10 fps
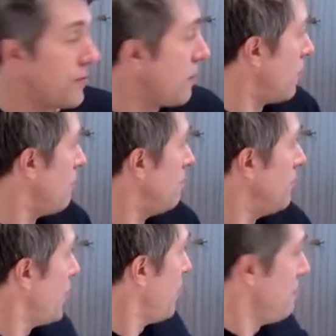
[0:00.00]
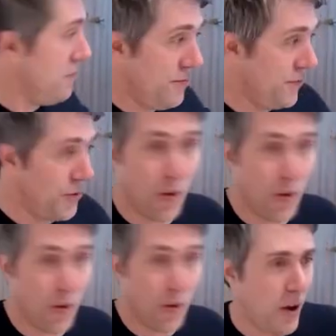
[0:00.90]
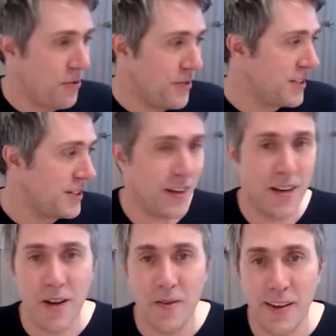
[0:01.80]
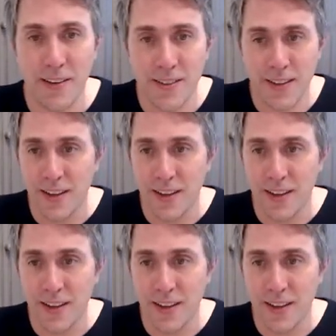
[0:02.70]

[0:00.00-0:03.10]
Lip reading: They're on all over my office, and